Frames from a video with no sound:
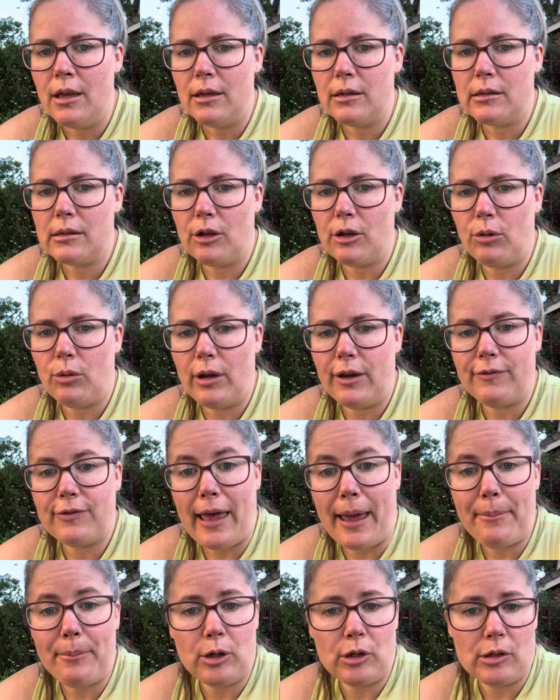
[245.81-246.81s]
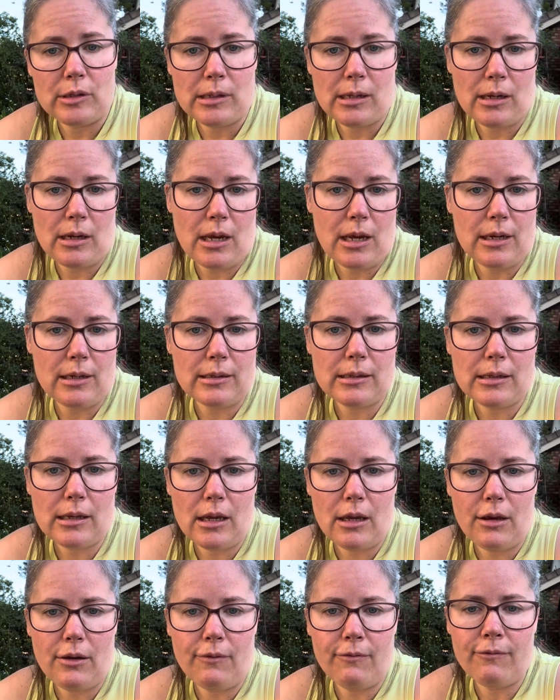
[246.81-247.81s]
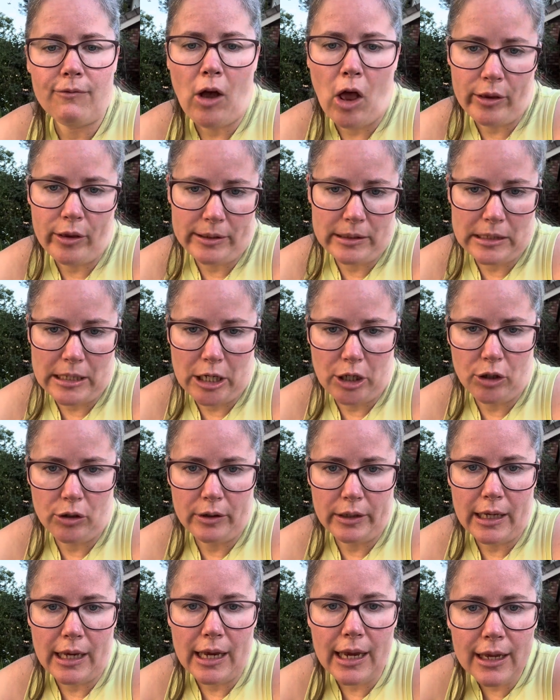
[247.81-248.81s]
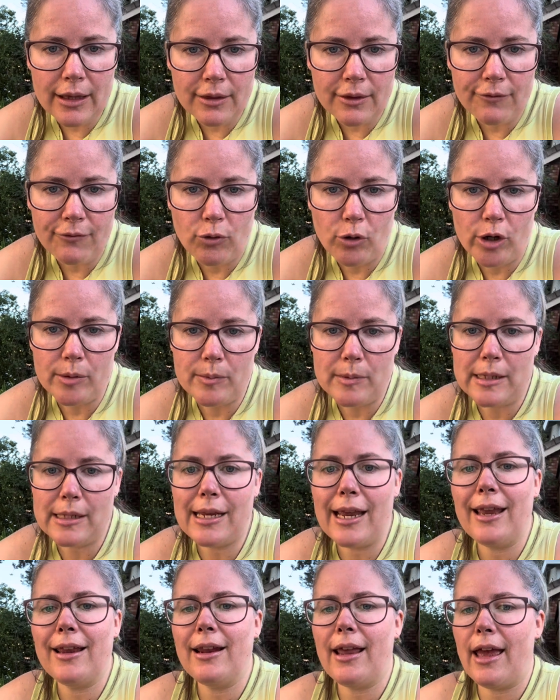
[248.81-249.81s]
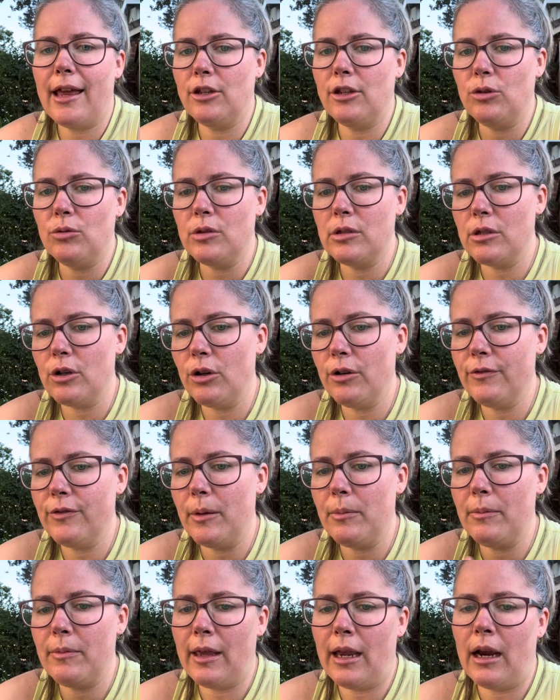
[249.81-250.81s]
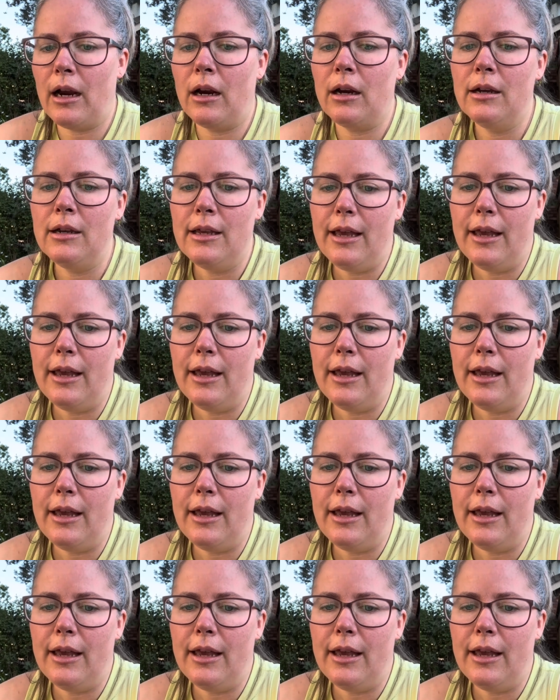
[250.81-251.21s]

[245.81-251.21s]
So if that person is voluntarily in the forum state and you serve them there,